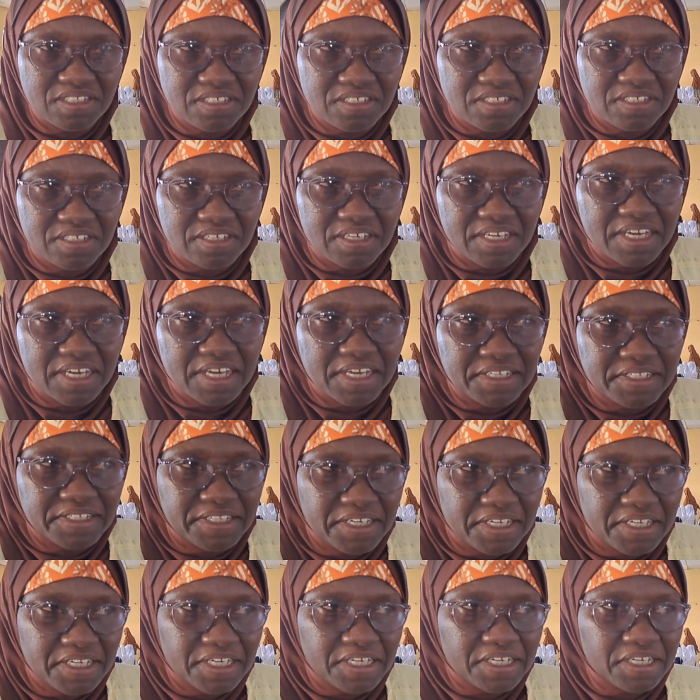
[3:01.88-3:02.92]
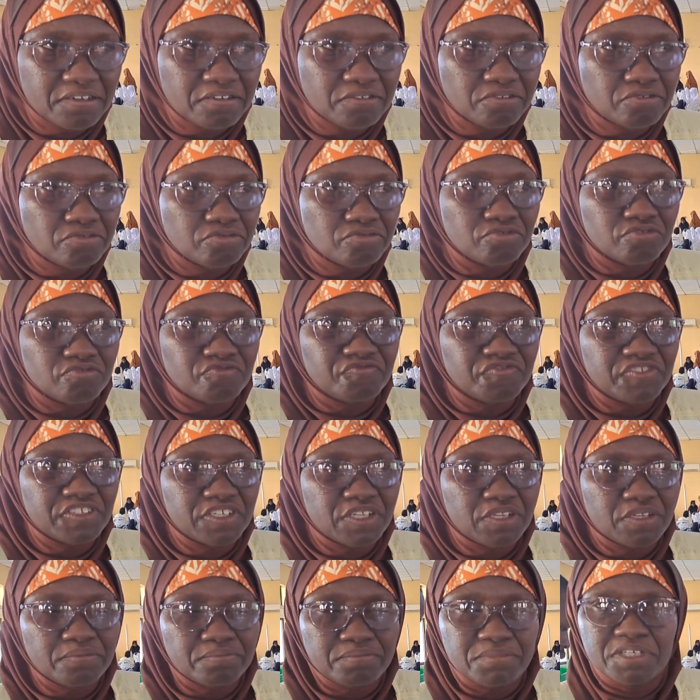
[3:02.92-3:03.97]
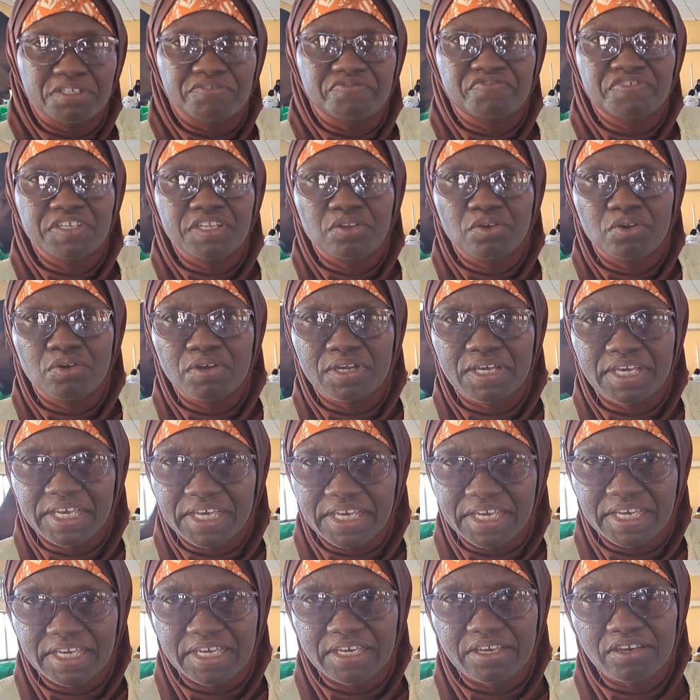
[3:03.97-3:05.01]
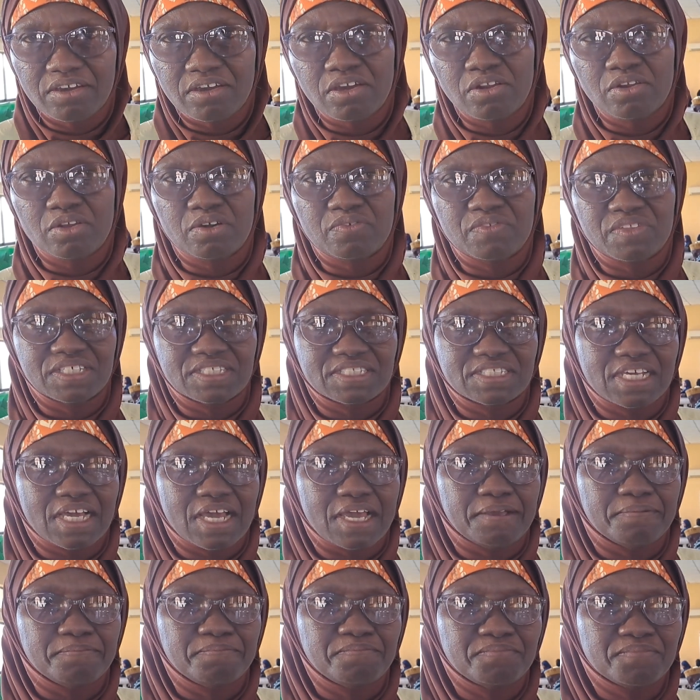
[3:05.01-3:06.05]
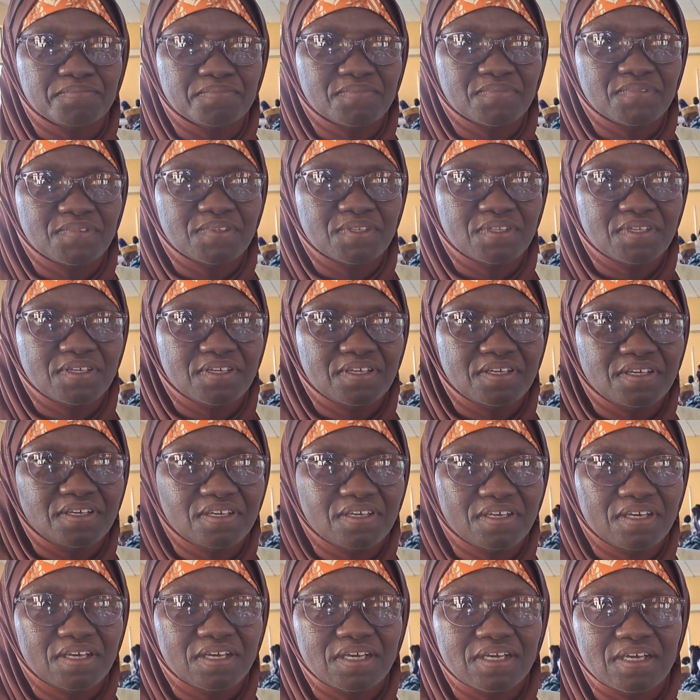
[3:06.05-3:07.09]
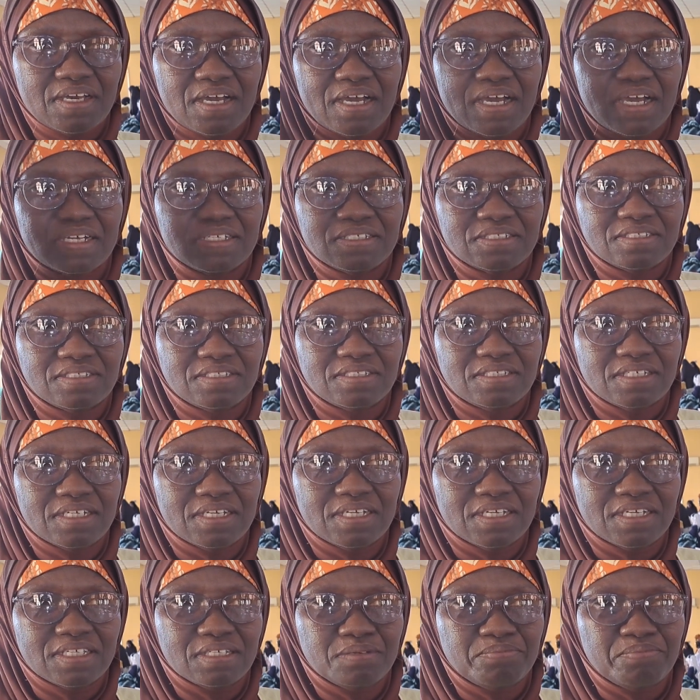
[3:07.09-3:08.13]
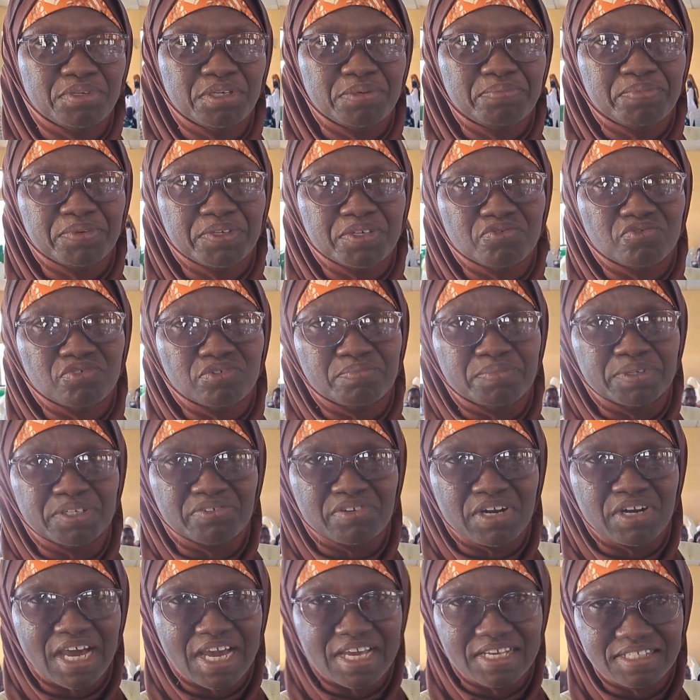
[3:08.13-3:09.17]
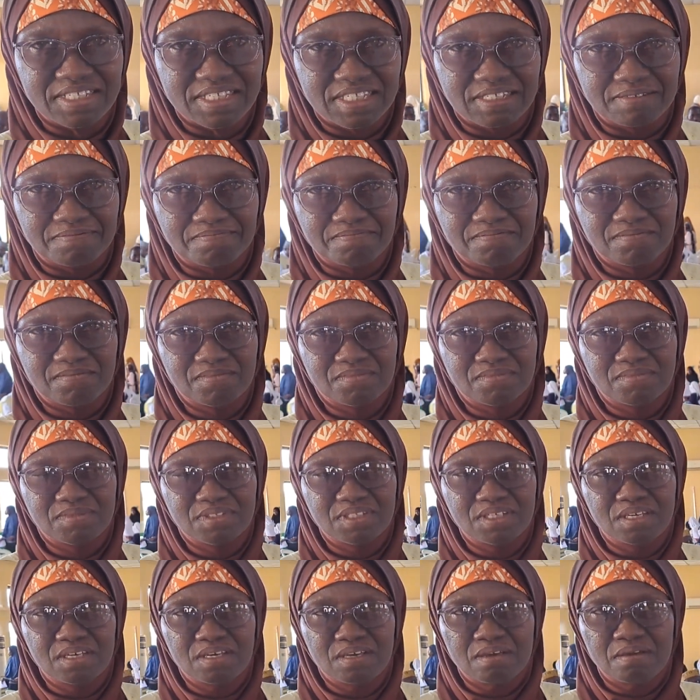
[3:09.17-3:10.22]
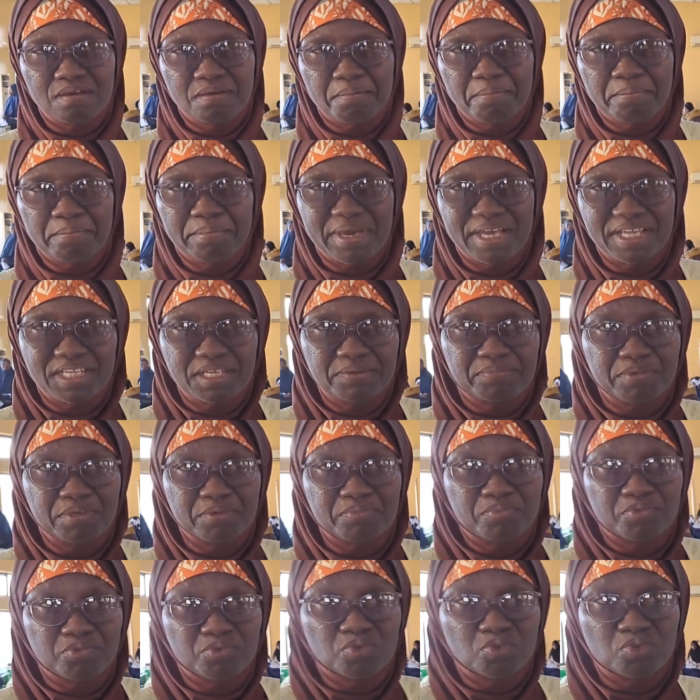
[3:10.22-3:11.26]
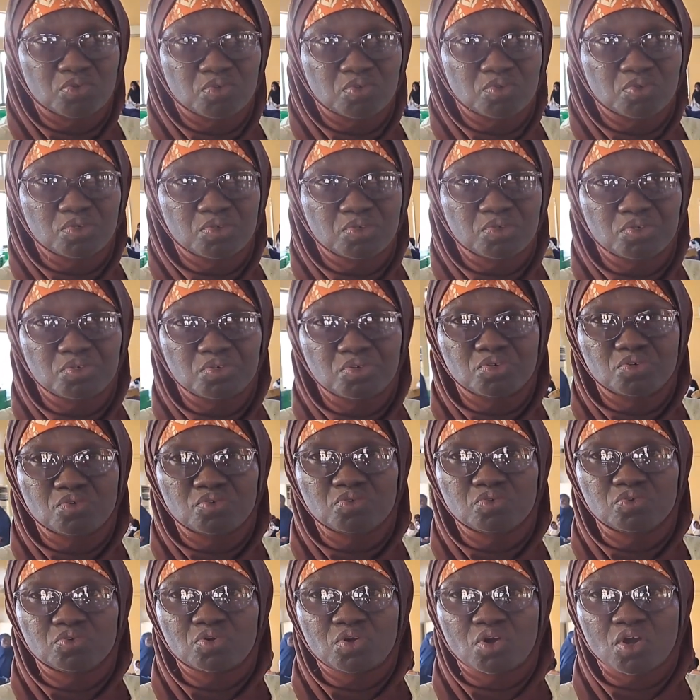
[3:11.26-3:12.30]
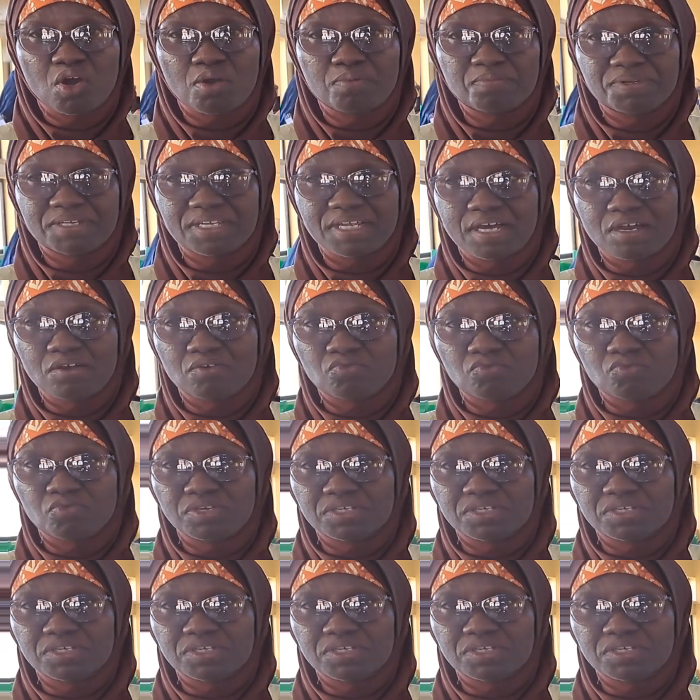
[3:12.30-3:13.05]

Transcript: they will feel okay all of the time, and the BP will be rising. Many people who come down with